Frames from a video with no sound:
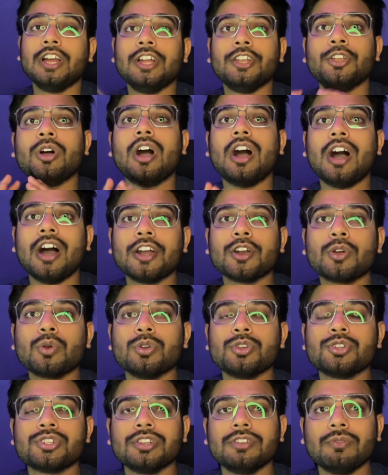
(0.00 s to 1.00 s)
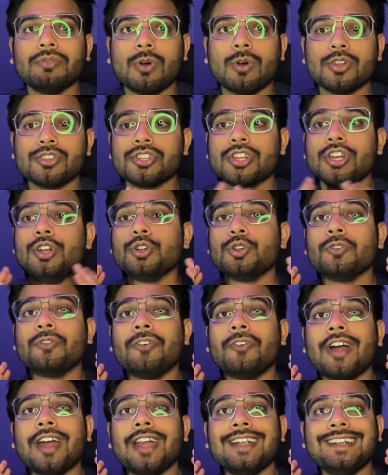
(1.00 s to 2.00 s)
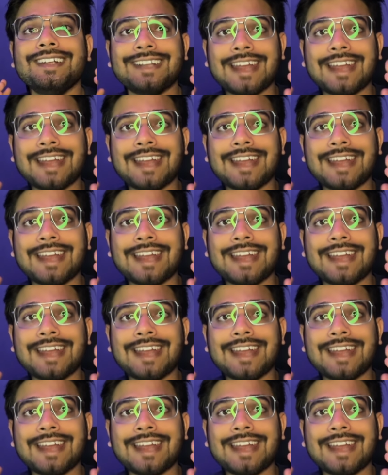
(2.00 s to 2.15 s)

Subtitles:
Now our question was to find